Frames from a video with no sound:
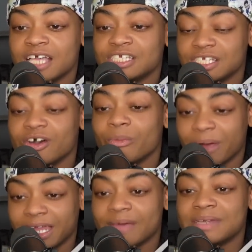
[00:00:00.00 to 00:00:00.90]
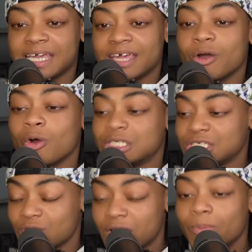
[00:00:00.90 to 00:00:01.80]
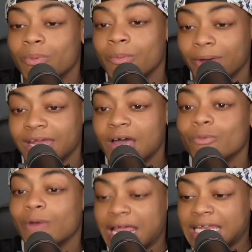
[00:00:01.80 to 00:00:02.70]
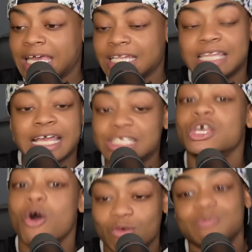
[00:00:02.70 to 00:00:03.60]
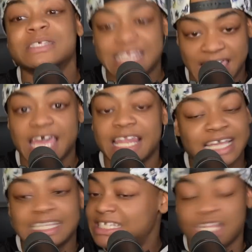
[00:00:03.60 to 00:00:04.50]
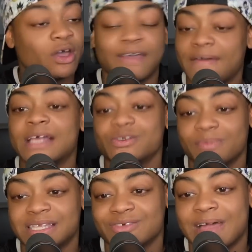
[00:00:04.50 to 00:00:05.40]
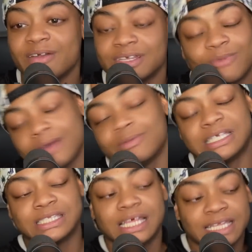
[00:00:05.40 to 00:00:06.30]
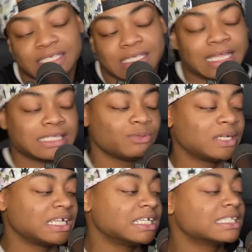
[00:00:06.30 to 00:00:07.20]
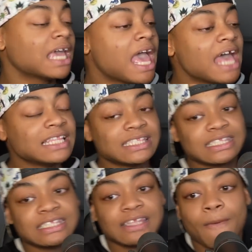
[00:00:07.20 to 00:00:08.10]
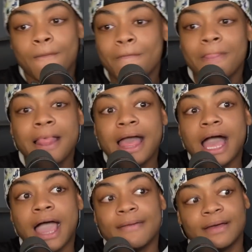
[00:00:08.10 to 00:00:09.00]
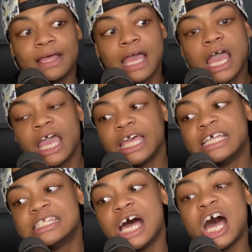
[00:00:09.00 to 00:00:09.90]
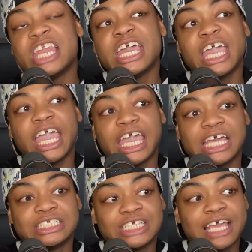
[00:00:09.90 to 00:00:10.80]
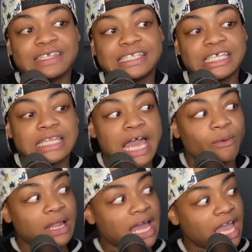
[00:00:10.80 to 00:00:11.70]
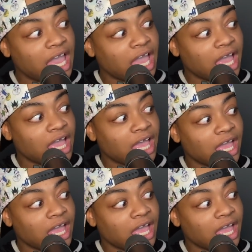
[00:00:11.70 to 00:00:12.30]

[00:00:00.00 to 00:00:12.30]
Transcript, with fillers: She's gonna bring it up then, or she's gonna bring it up right then. It's like it's gonna be said. Like there's no ifs, ands, or buts around it. Like that's, that's just what it is. I'm obsessed with it is. I. It's It's, it's just like we're like. So good.